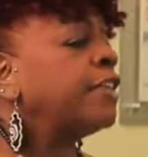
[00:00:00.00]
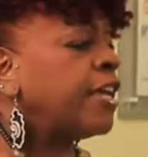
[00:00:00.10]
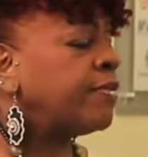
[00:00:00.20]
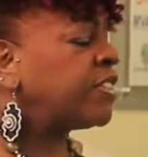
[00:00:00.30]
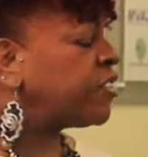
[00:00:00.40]

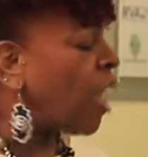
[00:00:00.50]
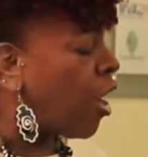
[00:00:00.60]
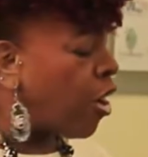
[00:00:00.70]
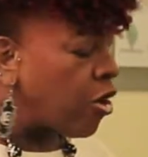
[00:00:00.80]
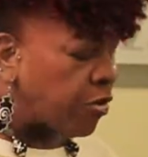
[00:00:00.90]
Davis. No,
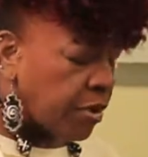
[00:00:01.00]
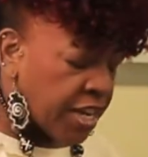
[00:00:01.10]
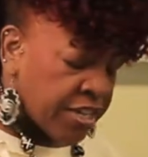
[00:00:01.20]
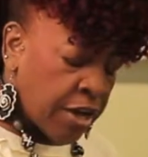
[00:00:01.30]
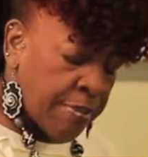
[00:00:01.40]
I
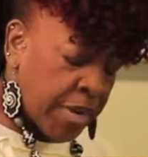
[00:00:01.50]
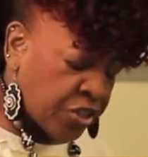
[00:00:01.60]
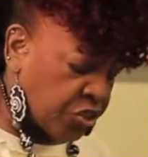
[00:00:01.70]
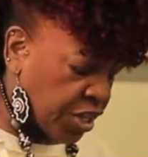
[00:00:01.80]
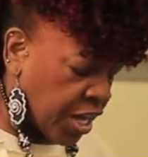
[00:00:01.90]
ain't talking
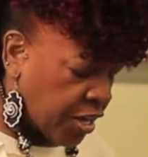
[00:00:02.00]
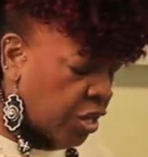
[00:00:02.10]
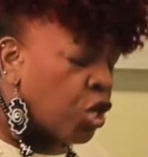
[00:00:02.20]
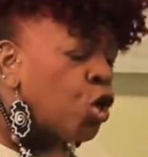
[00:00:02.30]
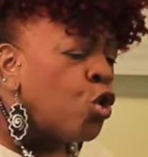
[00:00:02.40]
about your
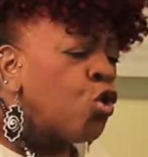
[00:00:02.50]
daddy.